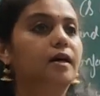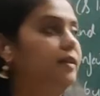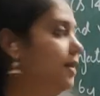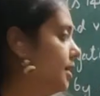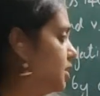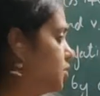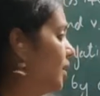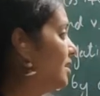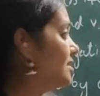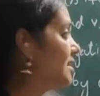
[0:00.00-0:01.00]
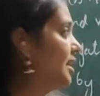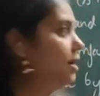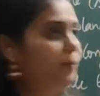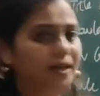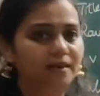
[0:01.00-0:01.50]
That is why the seller
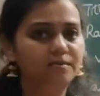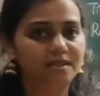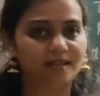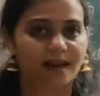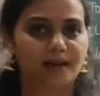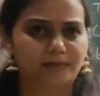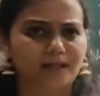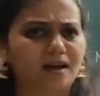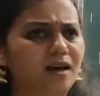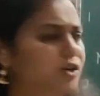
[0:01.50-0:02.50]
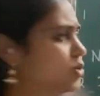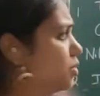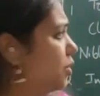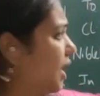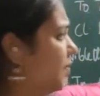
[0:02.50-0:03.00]
becomes liable. So
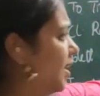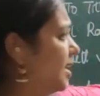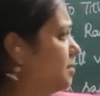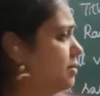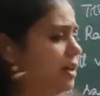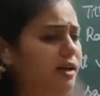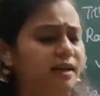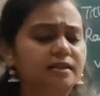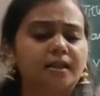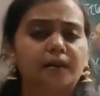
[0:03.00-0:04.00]
caveat emptor, let the